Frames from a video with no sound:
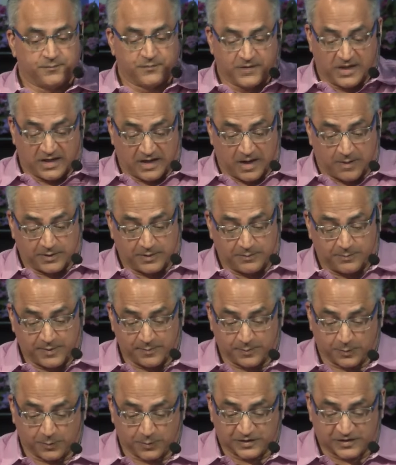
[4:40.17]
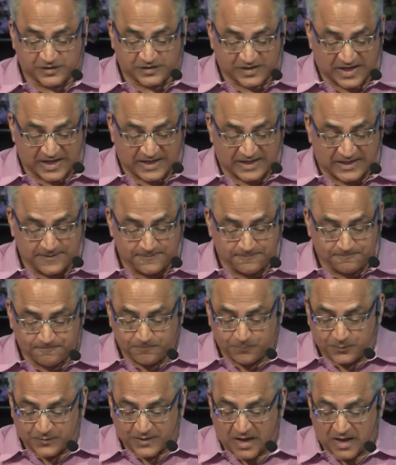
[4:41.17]
And how many people would say
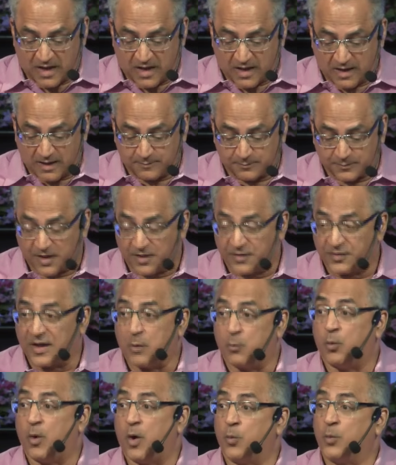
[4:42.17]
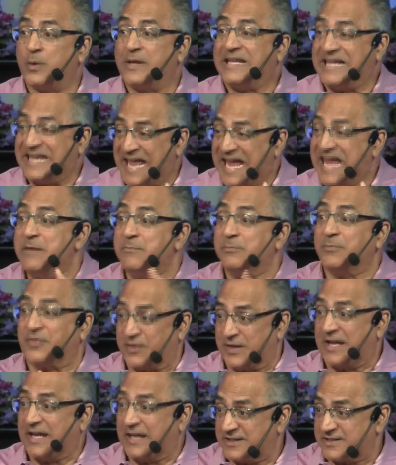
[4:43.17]
um, that what we name
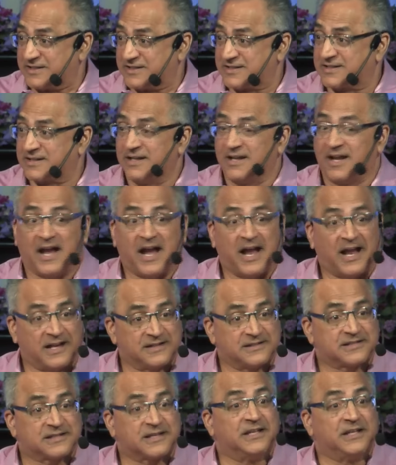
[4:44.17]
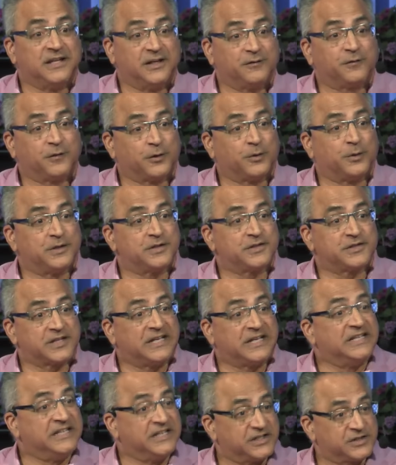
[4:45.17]
things has an influence
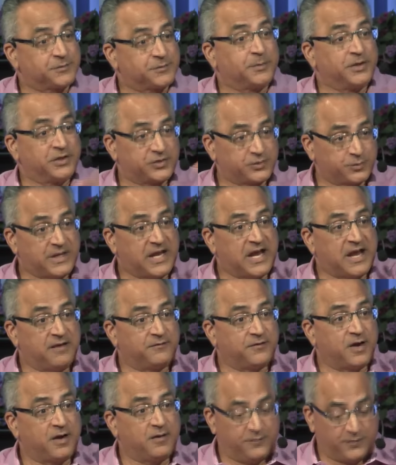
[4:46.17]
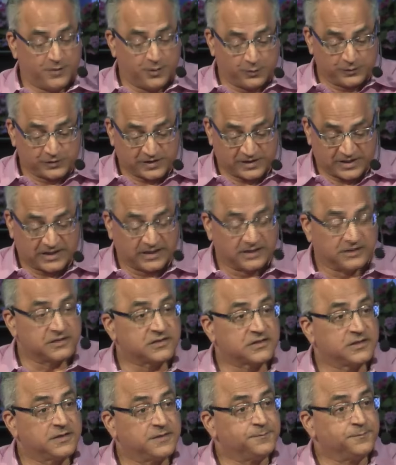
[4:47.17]
in the experience we have of those things.
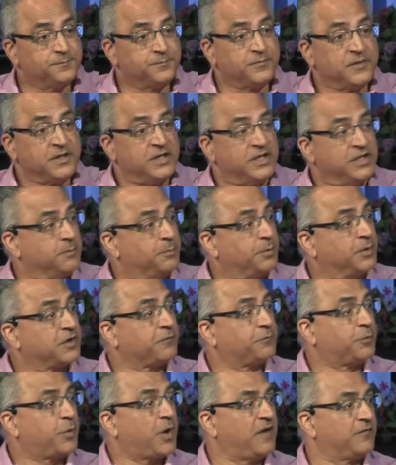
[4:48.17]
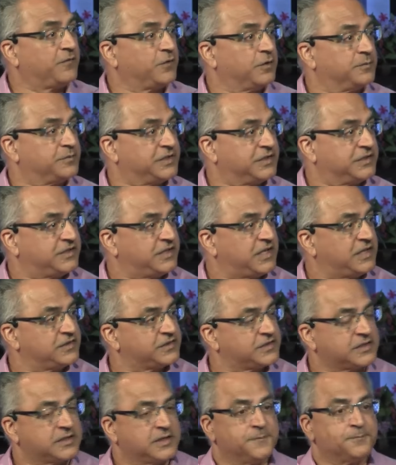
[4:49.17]
In the book of Proverbs, it
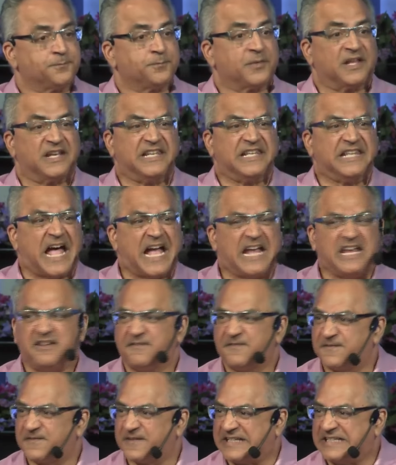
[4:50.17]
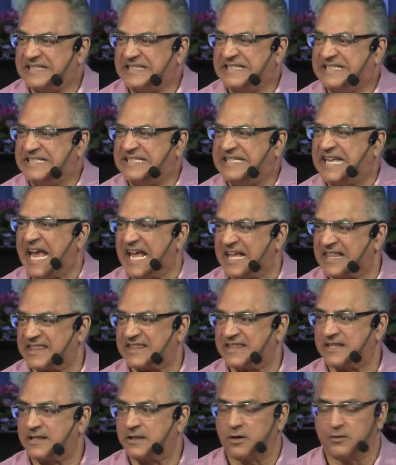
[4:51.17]
says, Life and
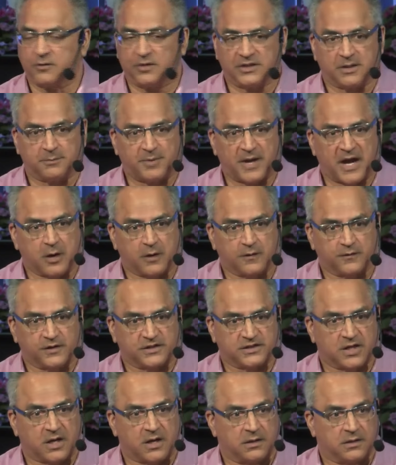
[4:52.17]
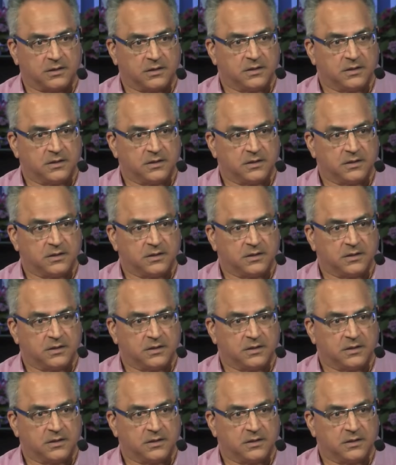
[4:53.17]
death are in the power of the tongue.